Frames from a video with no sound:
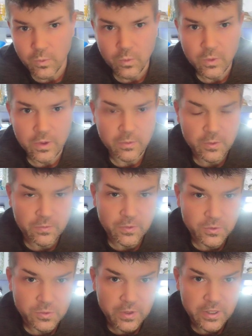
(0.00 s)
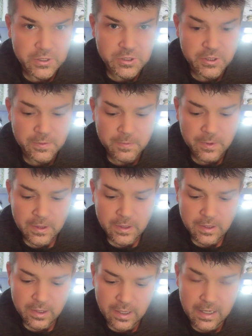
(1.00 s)
with filtration,
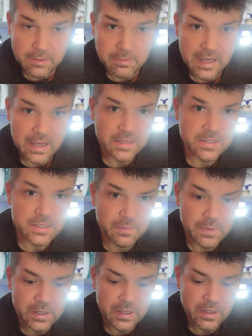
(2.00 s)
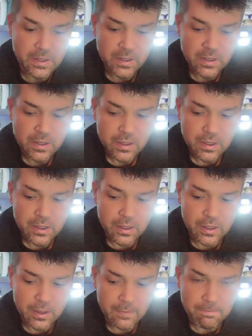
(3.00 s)
an item has to be
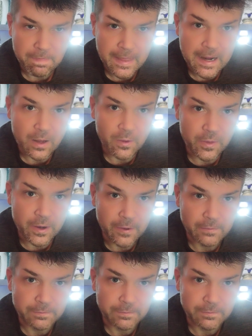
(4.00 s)
out there.